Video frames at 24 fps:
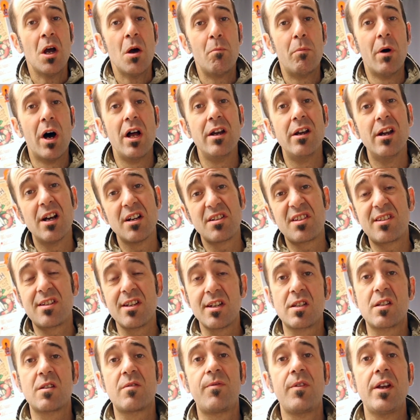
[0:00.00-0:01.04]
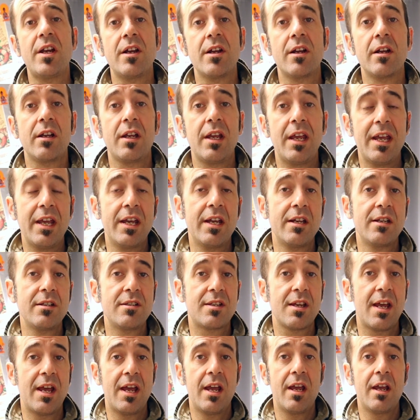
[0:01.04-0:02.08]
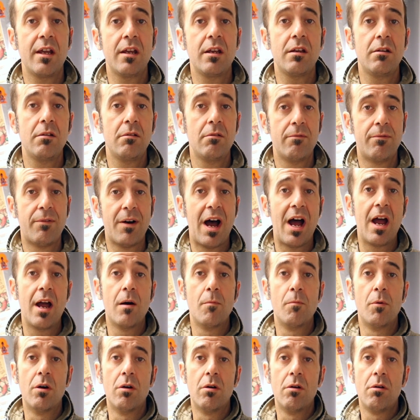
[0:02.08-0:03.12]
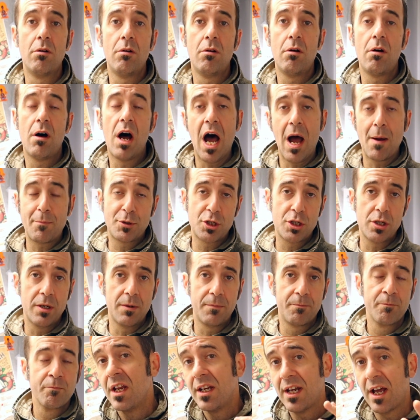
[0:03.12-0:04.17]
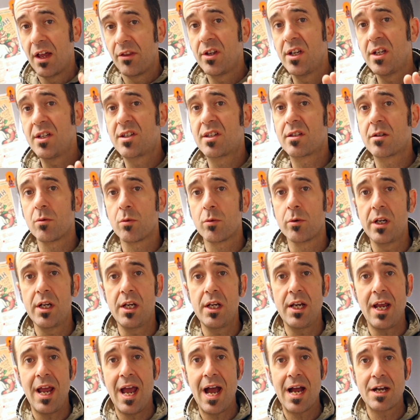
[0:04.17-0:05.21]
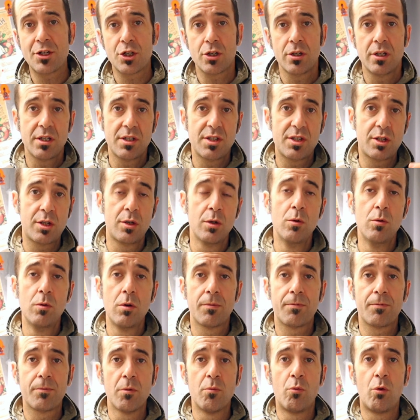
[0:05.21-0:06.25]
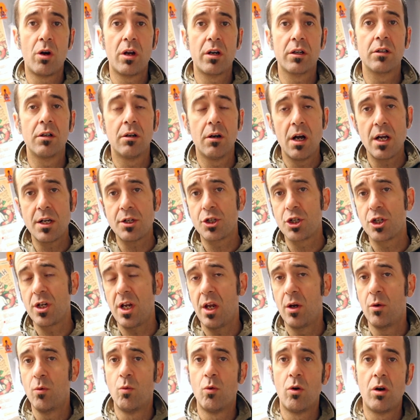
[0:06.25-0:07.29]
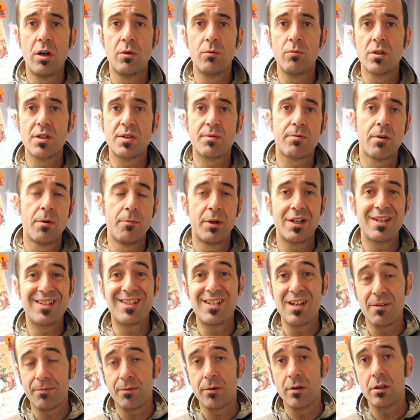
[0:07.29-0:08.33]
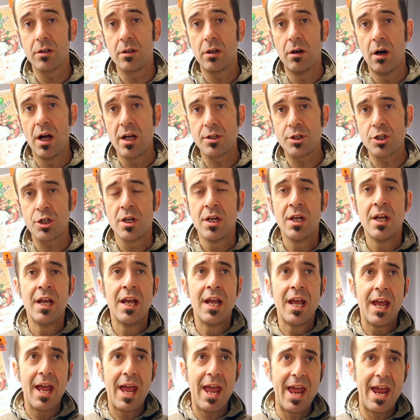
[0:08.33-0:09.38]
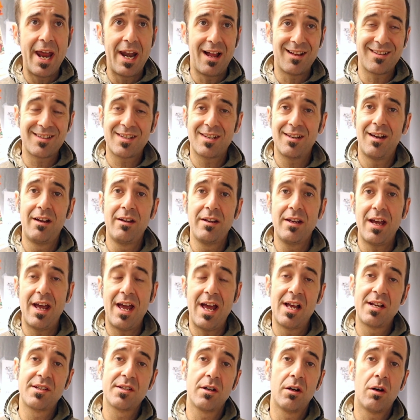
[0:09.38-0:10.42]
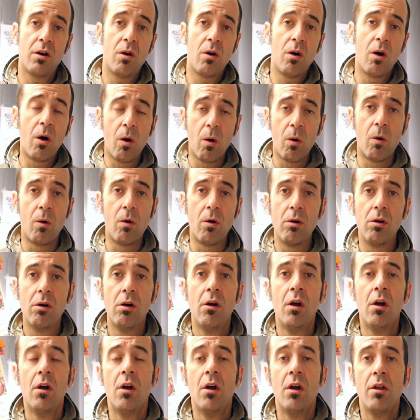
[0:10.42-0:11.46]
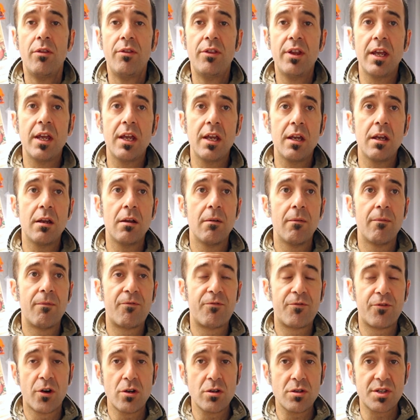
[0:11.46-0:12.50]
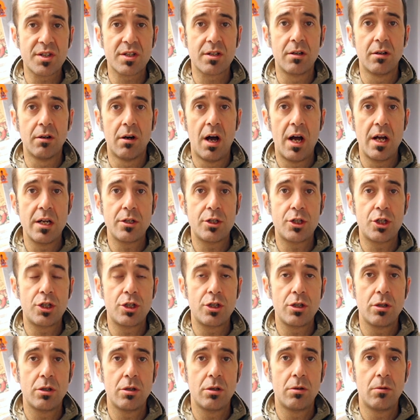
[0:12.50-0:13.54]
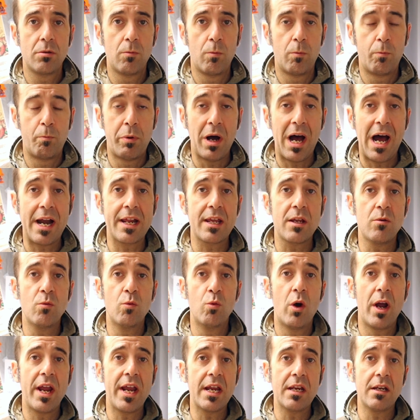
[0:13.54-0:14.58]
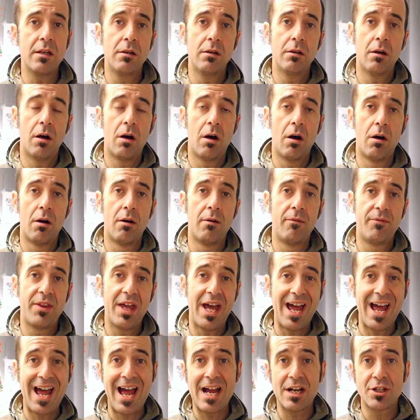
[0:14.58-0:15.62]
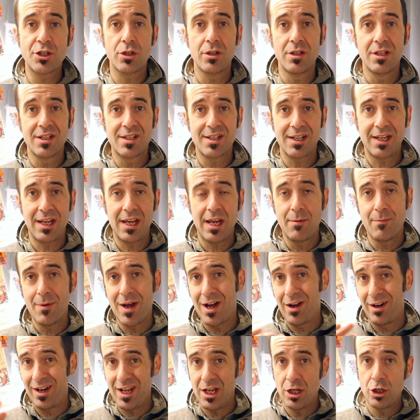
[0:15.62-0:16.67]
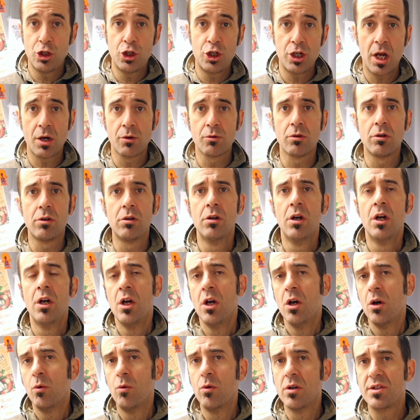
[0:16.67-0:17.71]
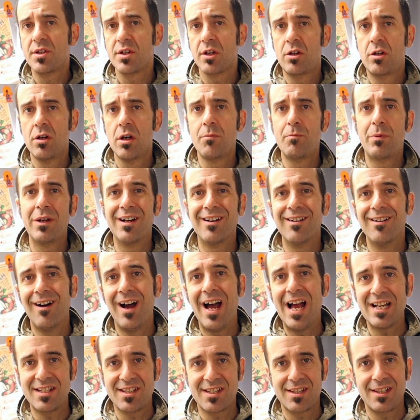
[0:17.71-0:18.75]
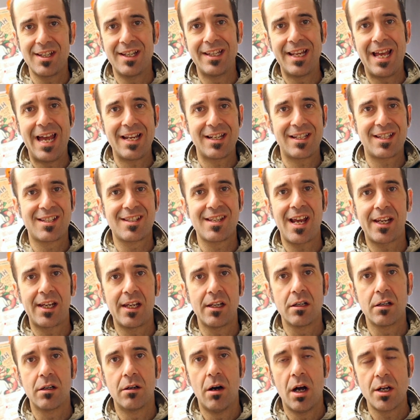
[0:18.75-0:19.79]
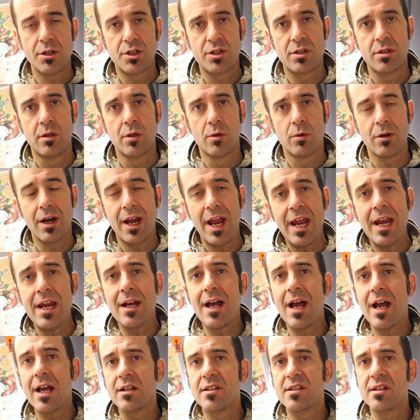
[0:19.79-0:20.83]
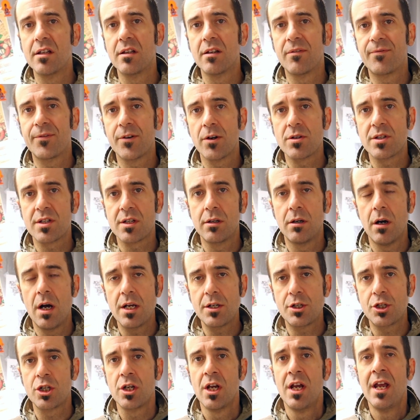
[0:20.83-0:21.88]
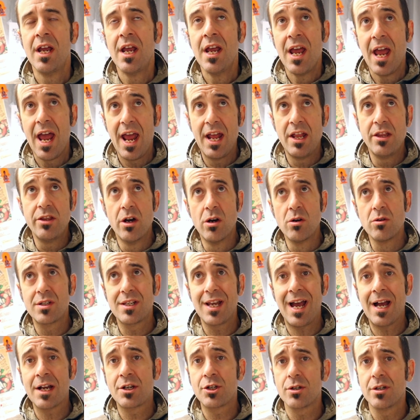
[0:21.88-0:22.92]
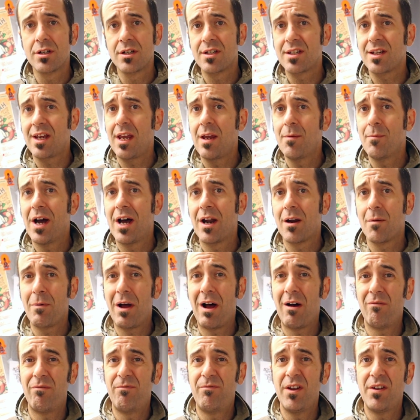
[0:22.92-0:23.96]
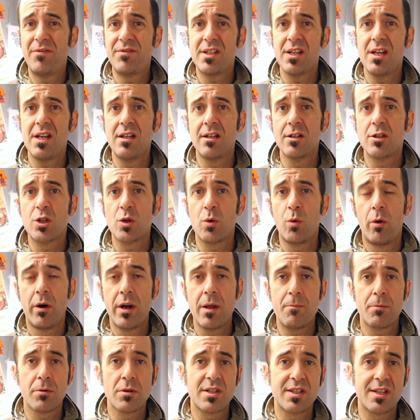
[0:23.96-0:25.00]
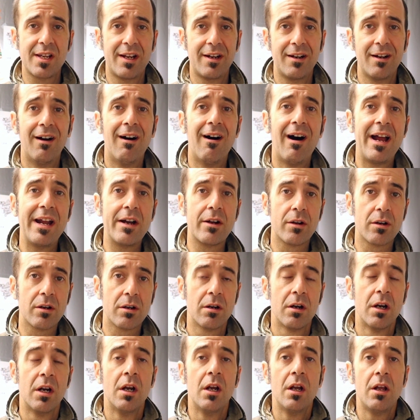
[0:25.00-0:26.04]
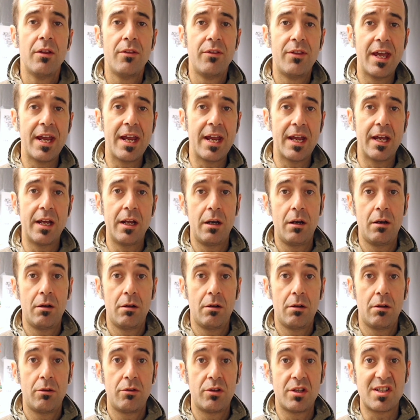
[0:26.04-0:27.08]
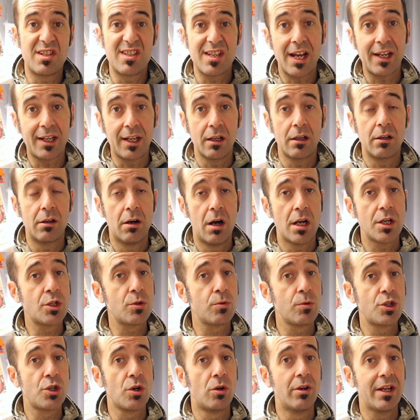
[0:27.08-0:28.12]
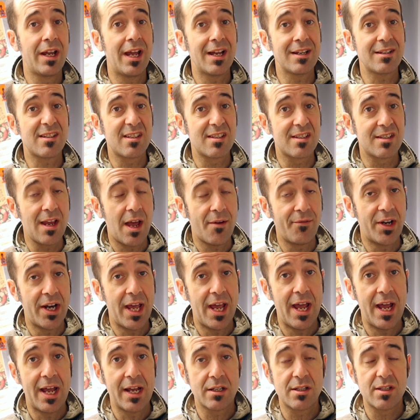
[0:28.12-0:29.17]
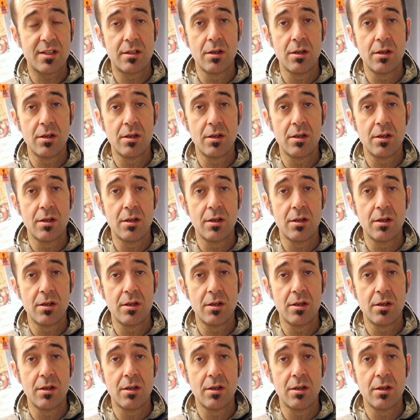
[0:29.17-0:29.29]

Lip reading: but assist feeding is a viable option. Now these 3 hatchlings, 2 were from one clutch and 1 was from a different clutch, and I'll tell you, as a whole, the first clutch body weight of the hatchlings that came out in general was a good bit less than that second clutch. So there were 8 eggs in the first clutch, and those hatchlings came out about 15 to 20% lighter than the second clutch, which only had 7 eggs.